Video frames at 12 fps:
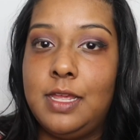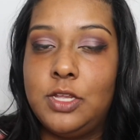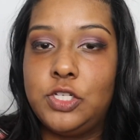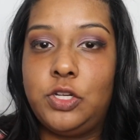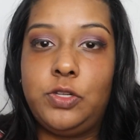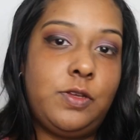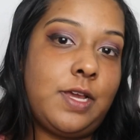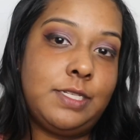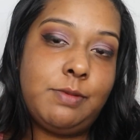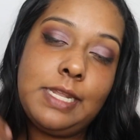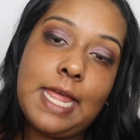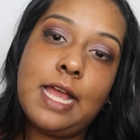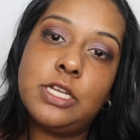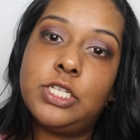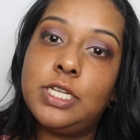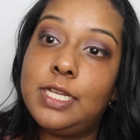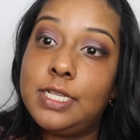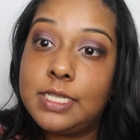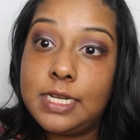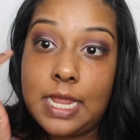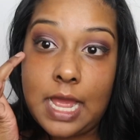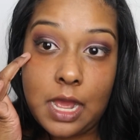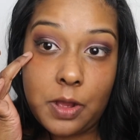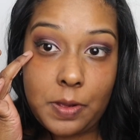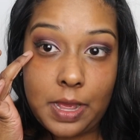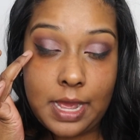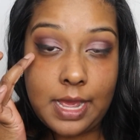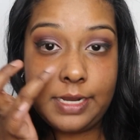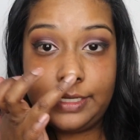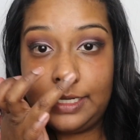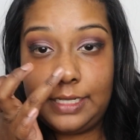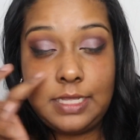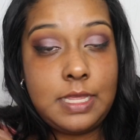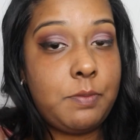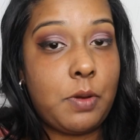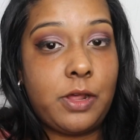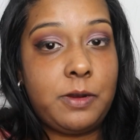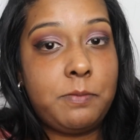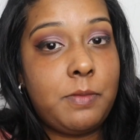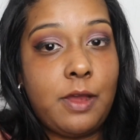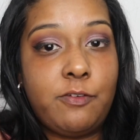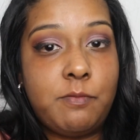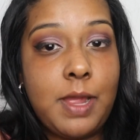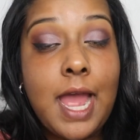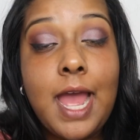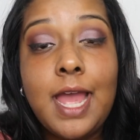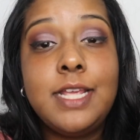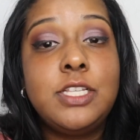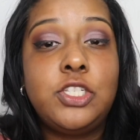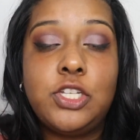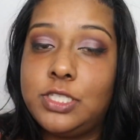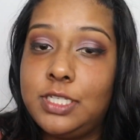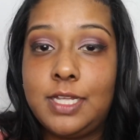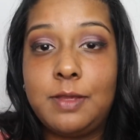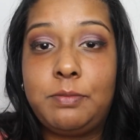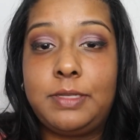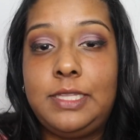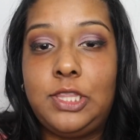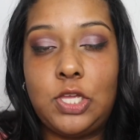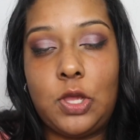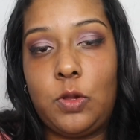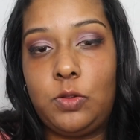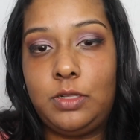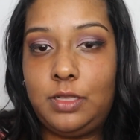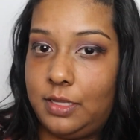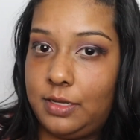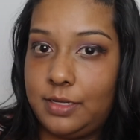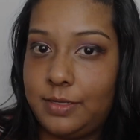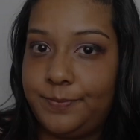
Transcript: show you guys my lashes and how I did the bottom of my eyes just to complete the whole look.